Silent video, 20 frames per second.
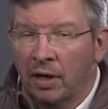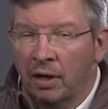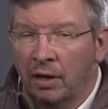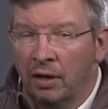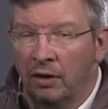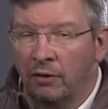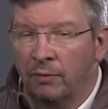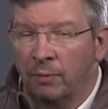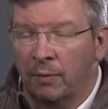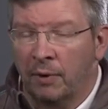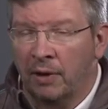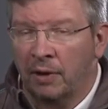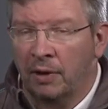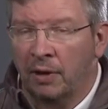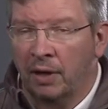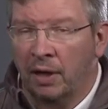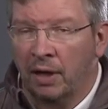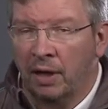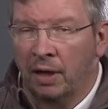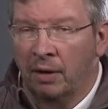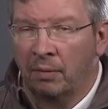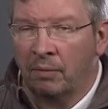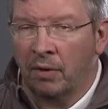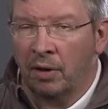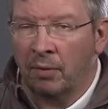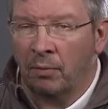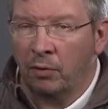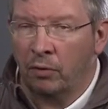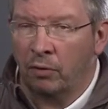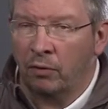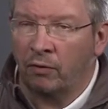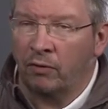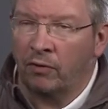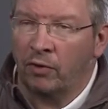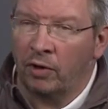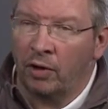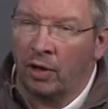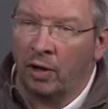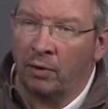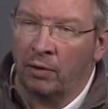There's been a move
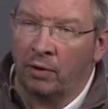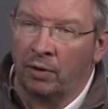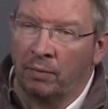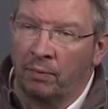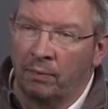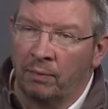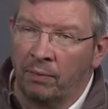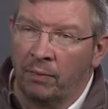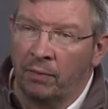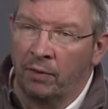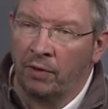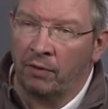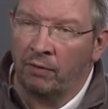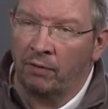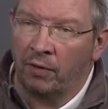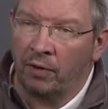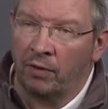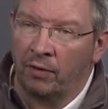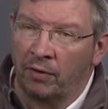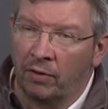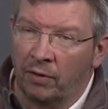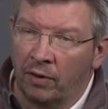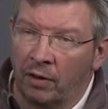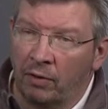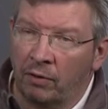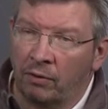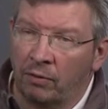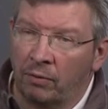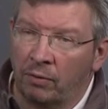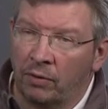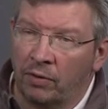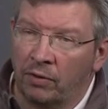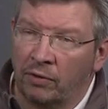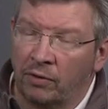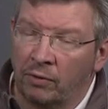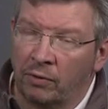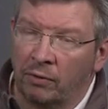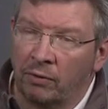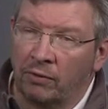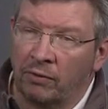to lower the front of the nose, which has
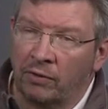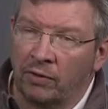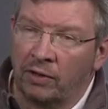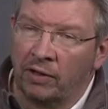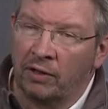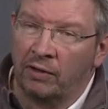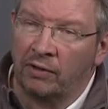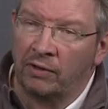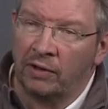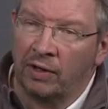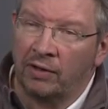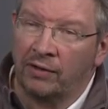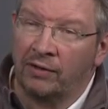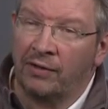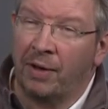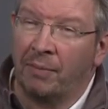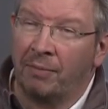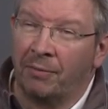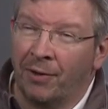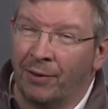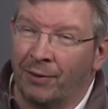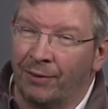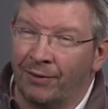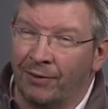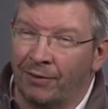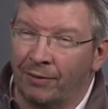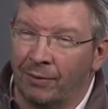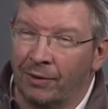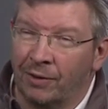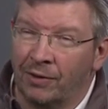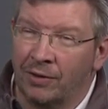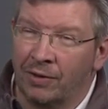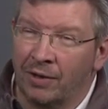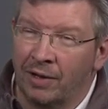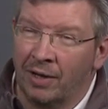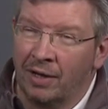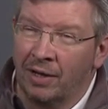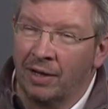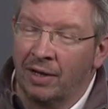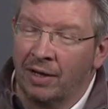caused these step noses, which
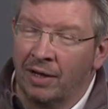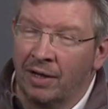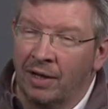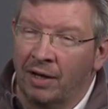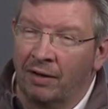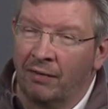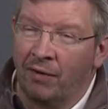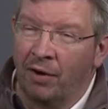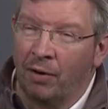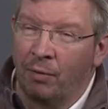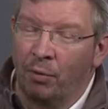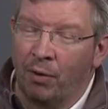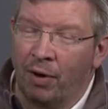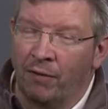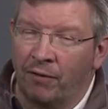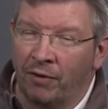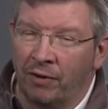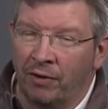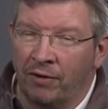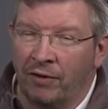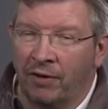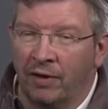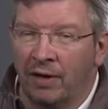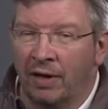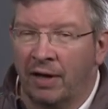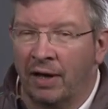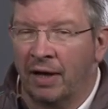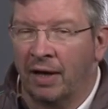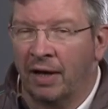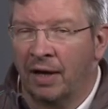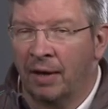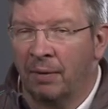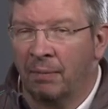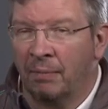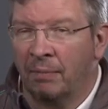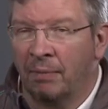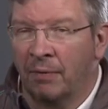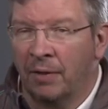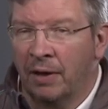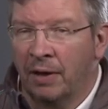are very prevalent.
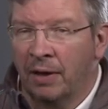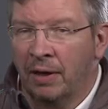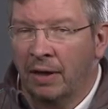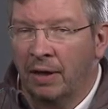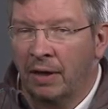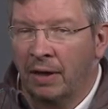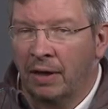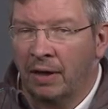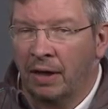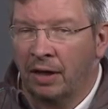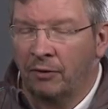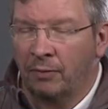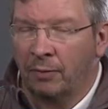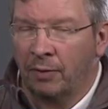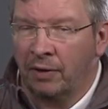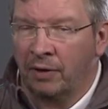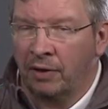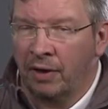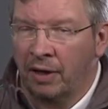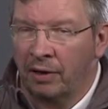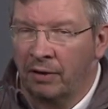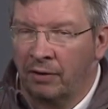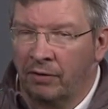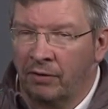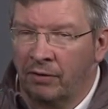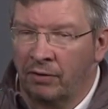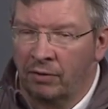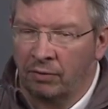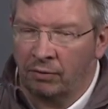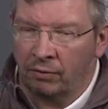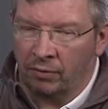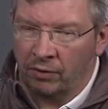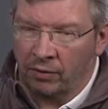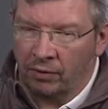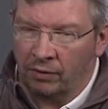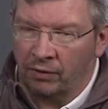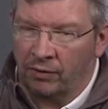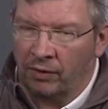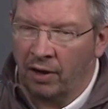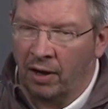And that's been done to
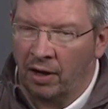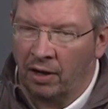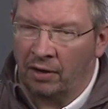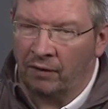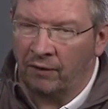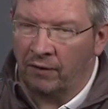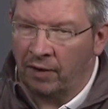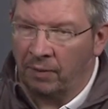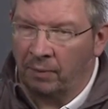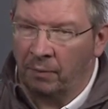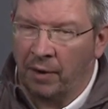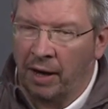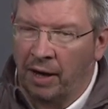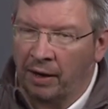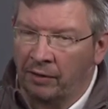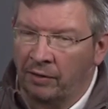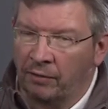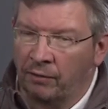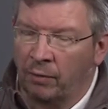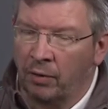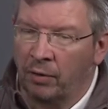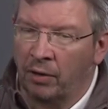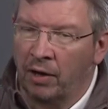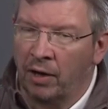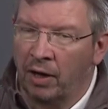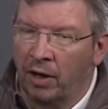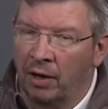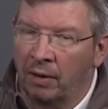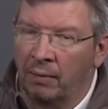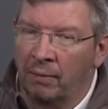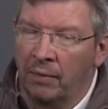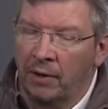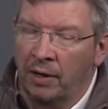reduce the height of the impact if one car